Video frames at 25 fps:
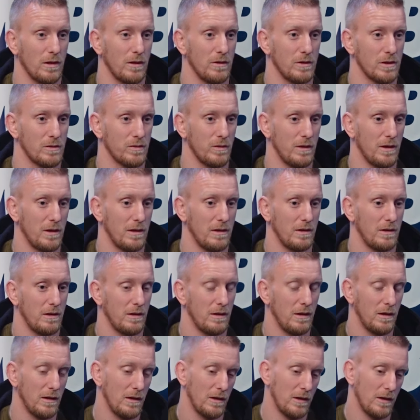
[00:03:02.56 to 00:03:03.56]
of those where
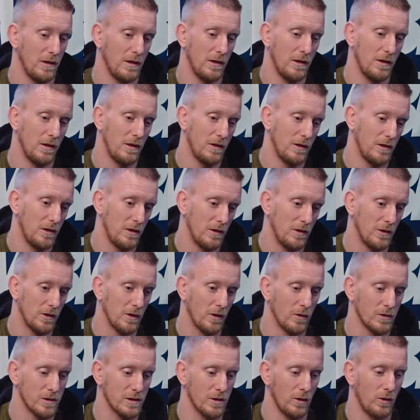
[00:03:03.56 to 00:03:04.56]
you
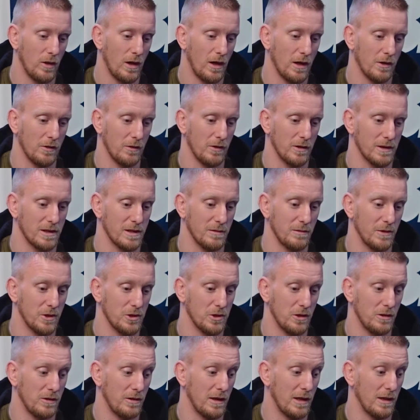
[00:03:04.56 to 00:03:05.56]
go so hard on a
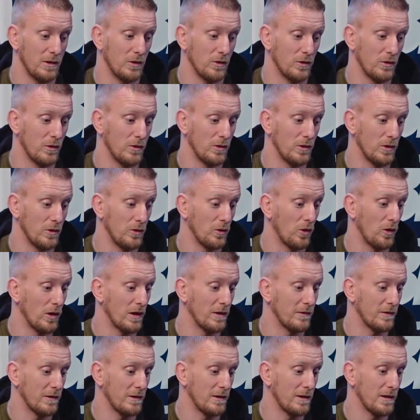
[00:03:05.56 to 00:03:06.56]
submission that you're, you're not
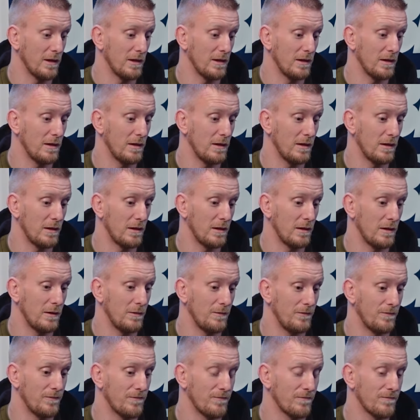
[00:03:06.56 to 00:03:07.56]
even,
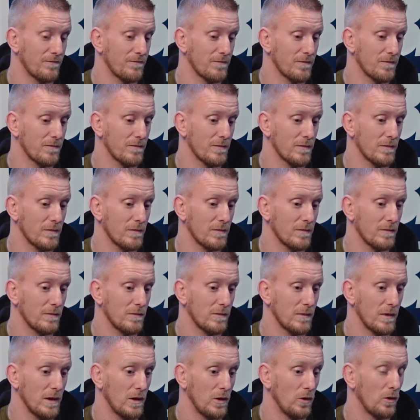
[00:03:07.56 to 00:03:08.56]
um,
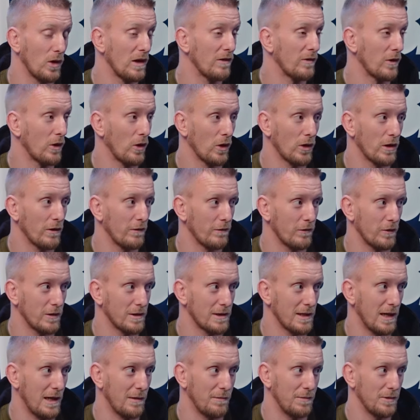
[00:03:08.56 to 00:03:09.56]
you're not even looking for a
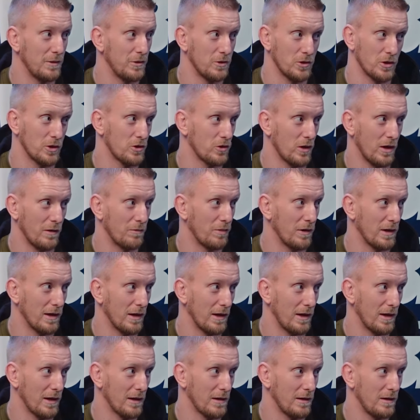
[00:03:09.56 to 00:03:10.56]
tap. You're just trying to break
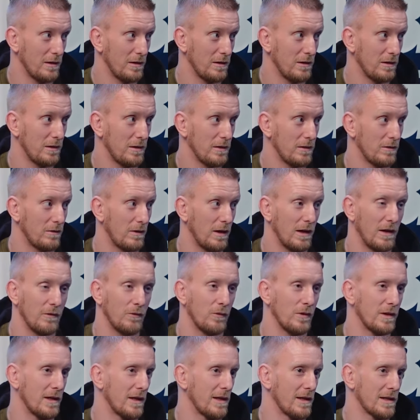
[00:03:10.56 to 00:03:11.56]
the leg, mm. right?
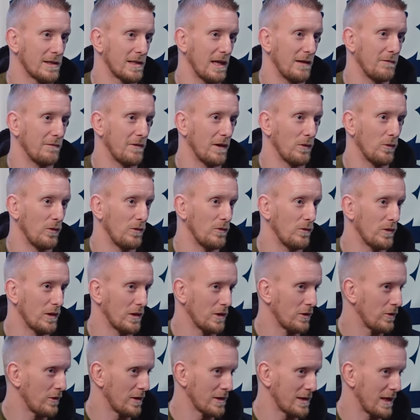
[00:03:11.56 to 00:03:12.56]
If we did the same thing, we, we
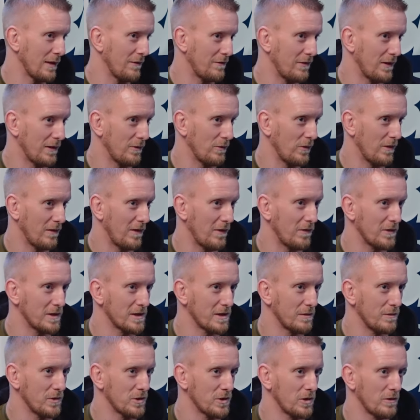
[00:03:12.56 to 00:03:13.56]
could do the same thing with every
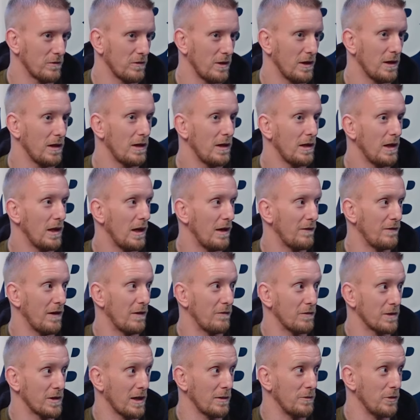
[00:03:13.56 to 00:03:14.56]
submission, right? If
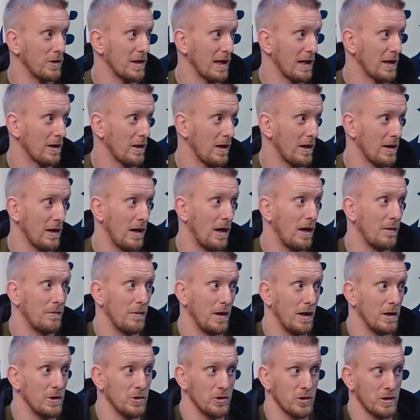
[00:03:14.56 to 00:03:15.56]
every time you get a guy in an
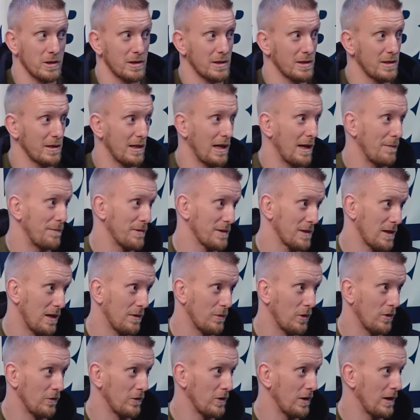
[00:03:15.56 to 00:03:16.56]
armbar, you just snap his
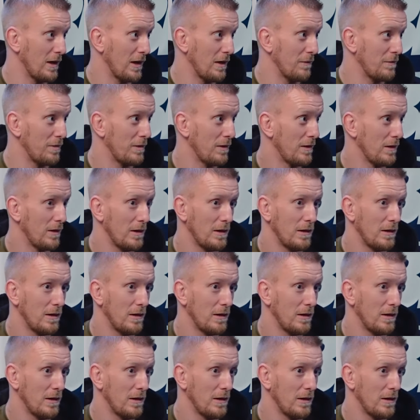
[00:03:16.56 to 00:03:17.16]
arm over your hip,